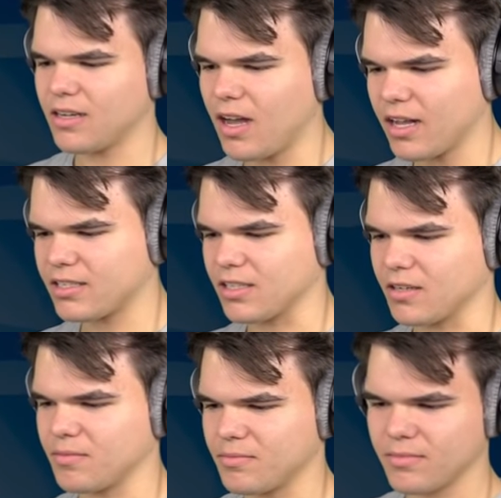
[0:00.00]

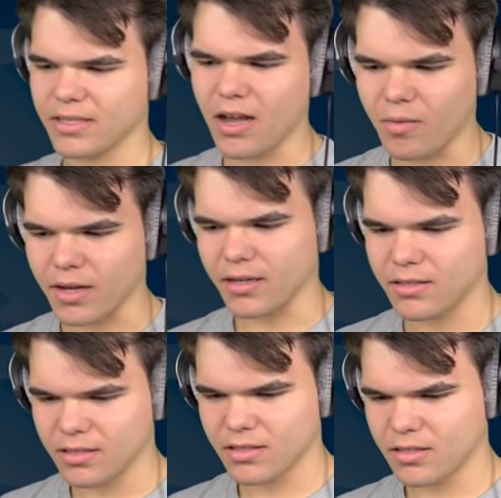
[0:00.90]
Awesome. Now you guys
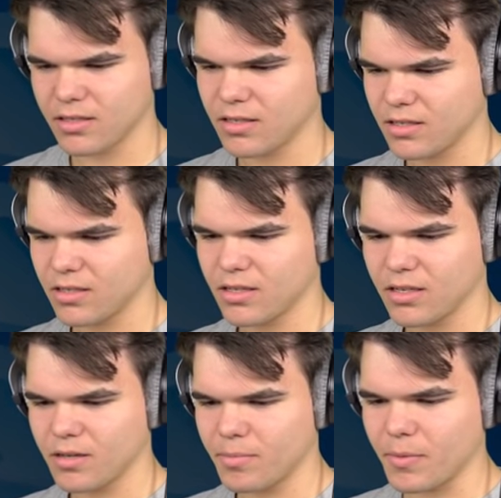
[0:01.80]
need to kill each
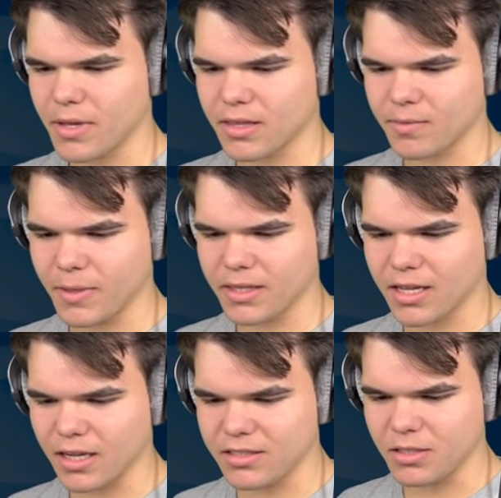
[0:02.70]
other. But wait, the
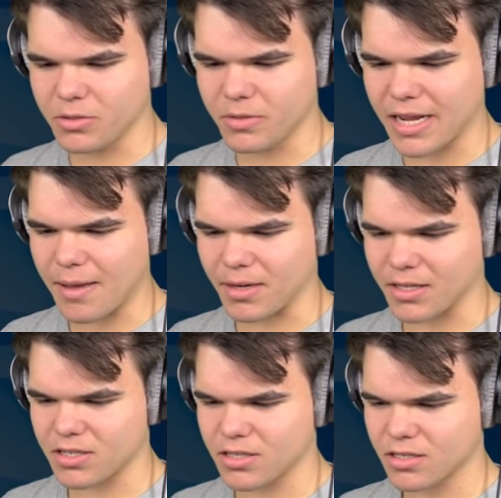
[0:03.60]
guns don't do
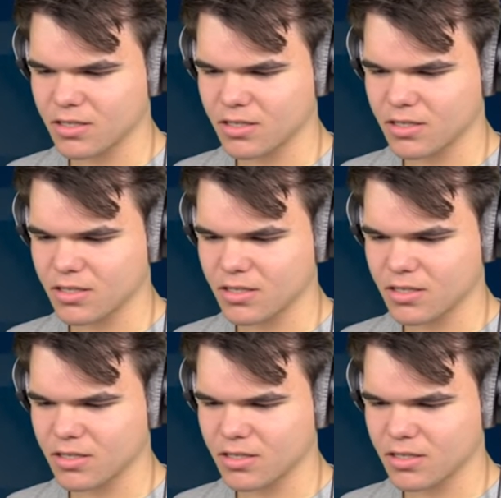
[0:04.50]
damage.